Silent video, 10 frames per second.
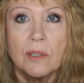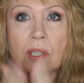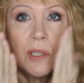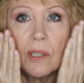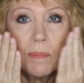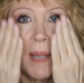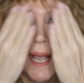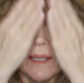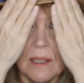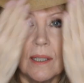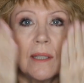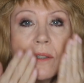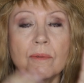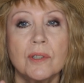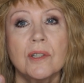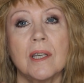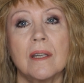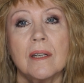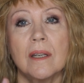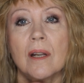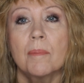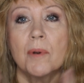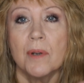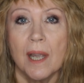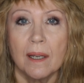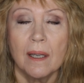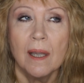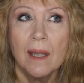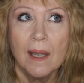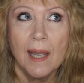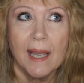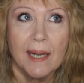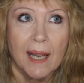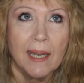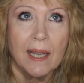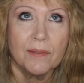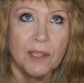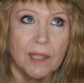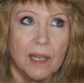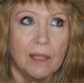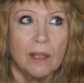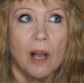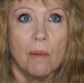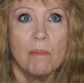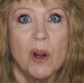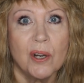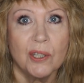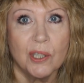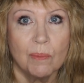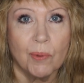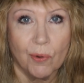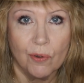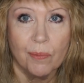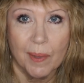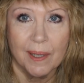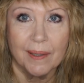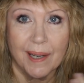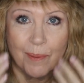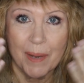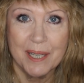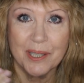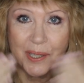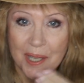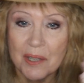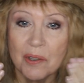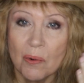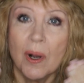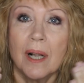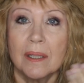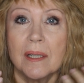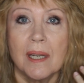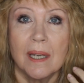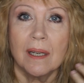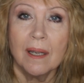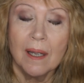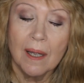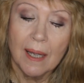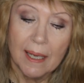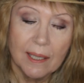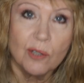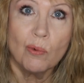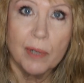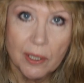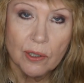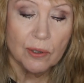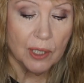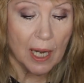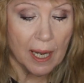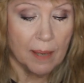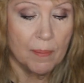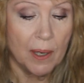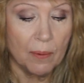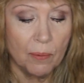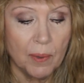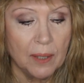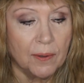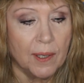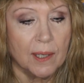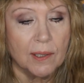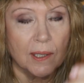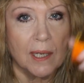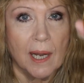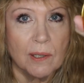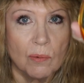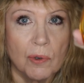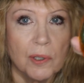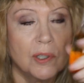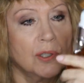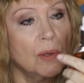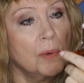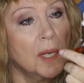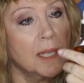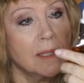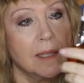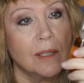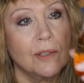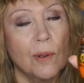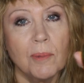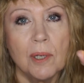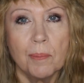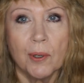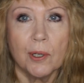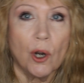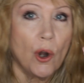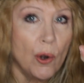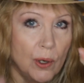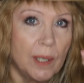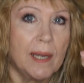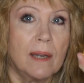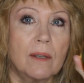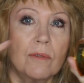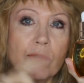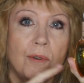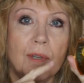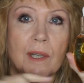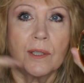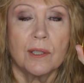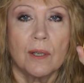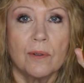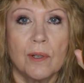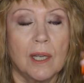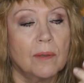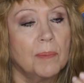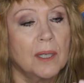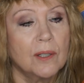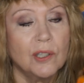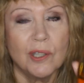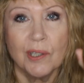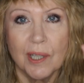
She just pats it into her skin and up her neck. And I have seen a marked improvement in my skin quality, and it's winter time with this. It has worked so nicely. So I'm going to put her link for this underneath, because she